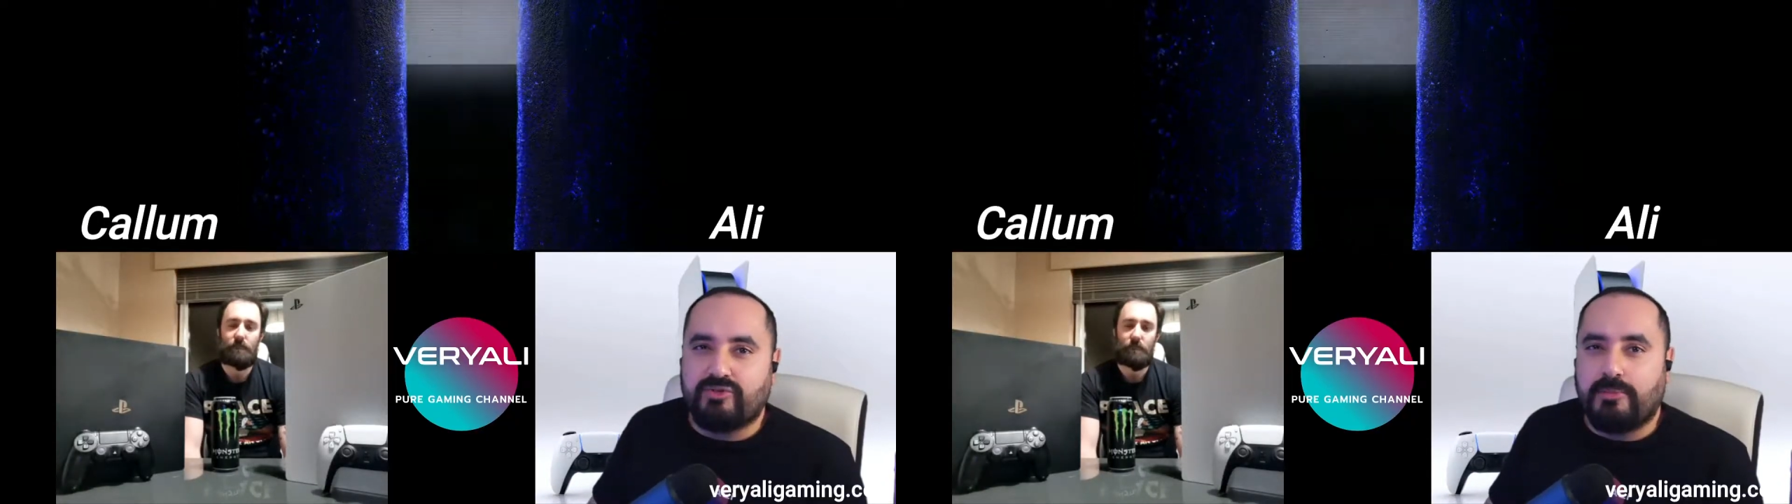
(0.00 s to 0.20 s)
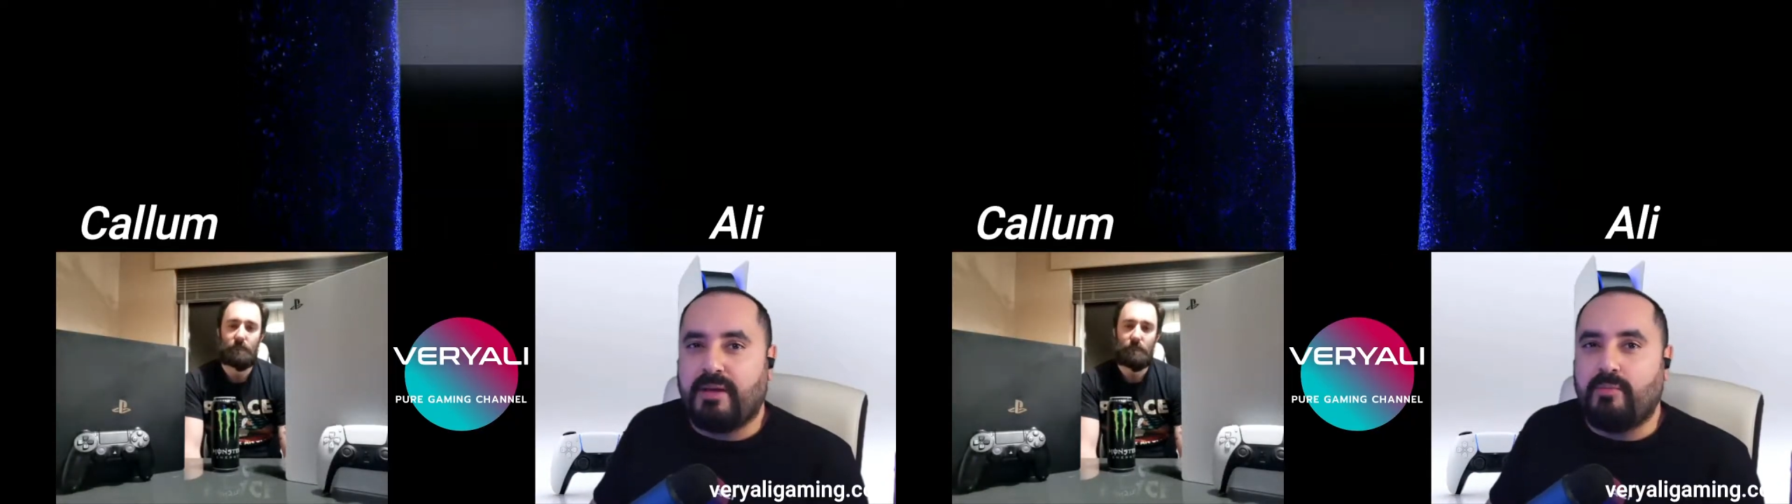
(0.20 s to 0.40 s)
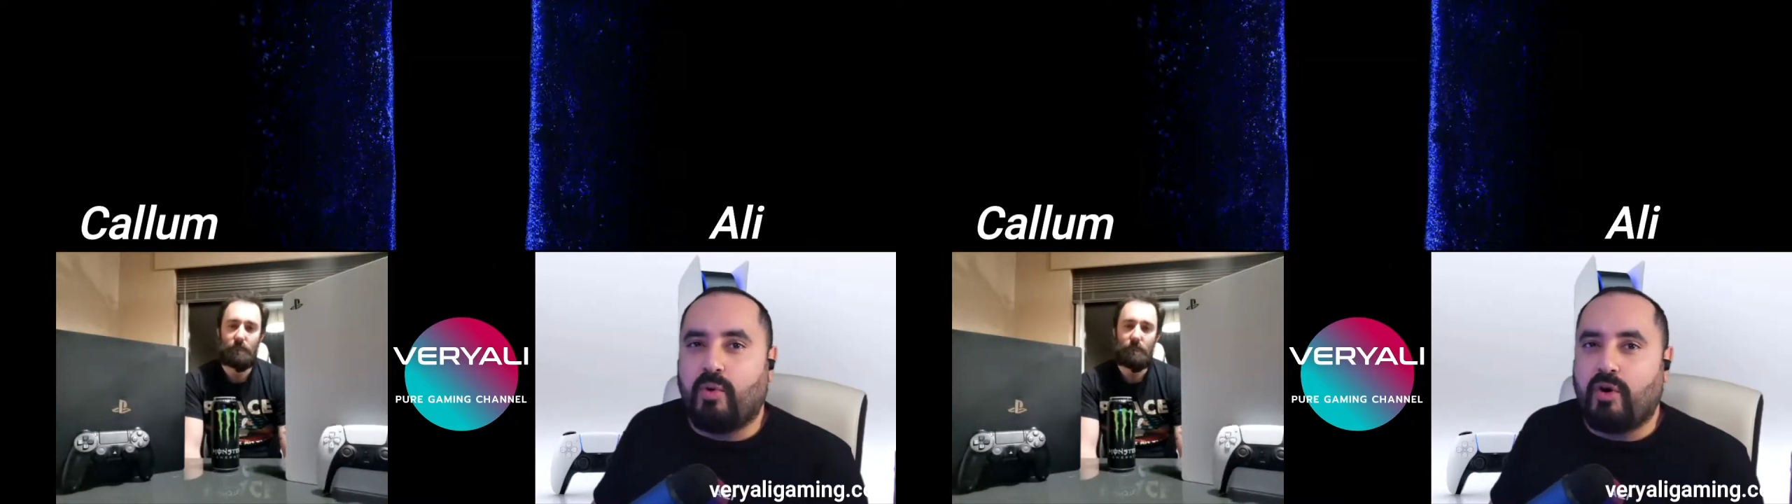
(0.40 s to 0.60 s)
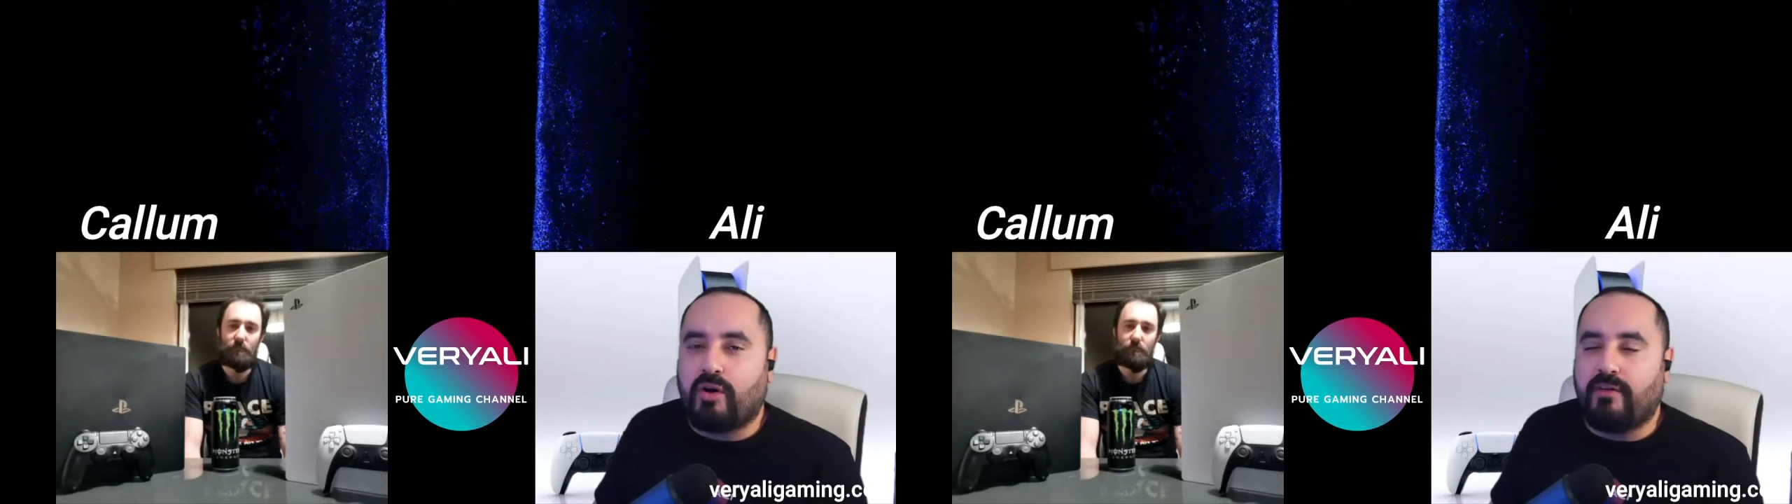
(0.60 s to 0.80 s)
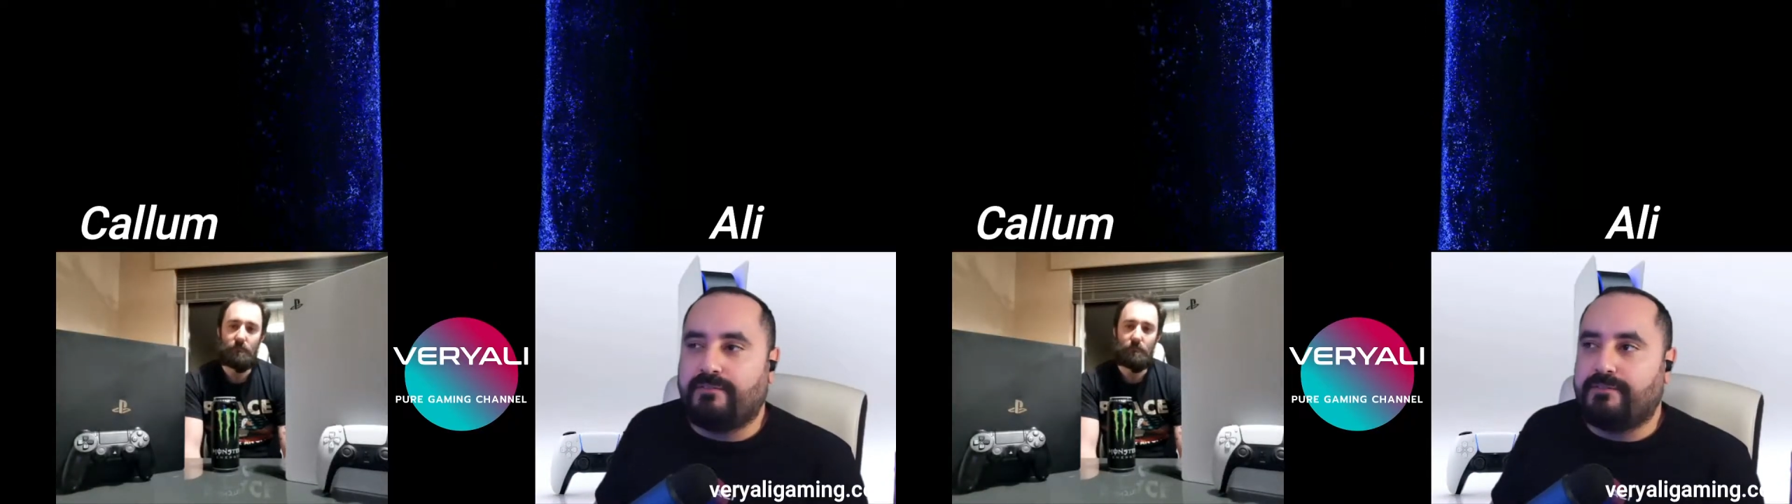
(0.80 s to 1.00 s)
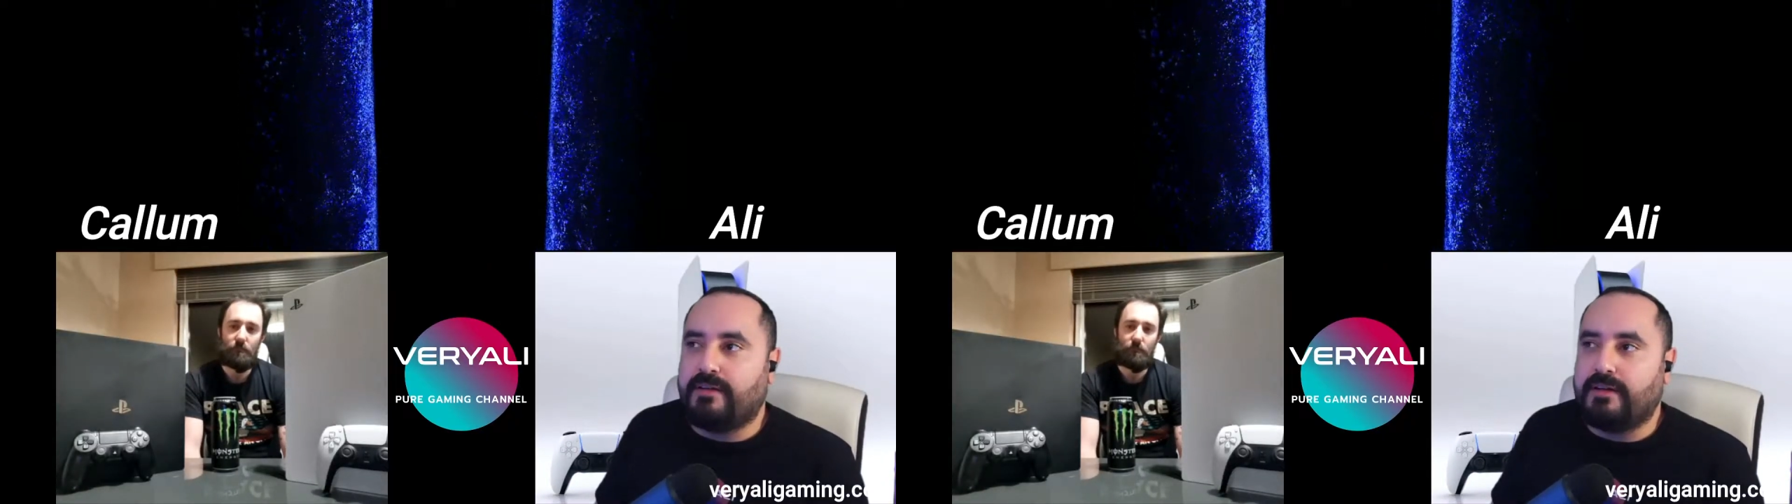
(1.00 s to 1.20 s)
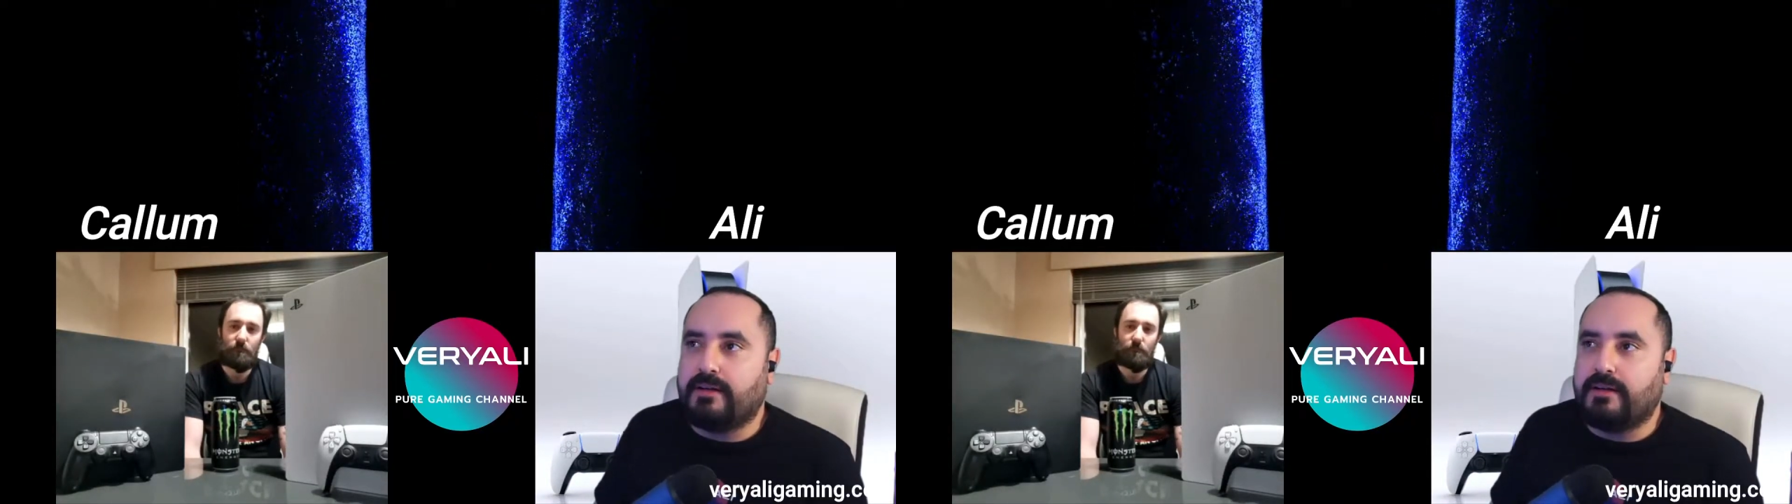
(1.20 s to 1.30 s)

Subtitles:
will be more of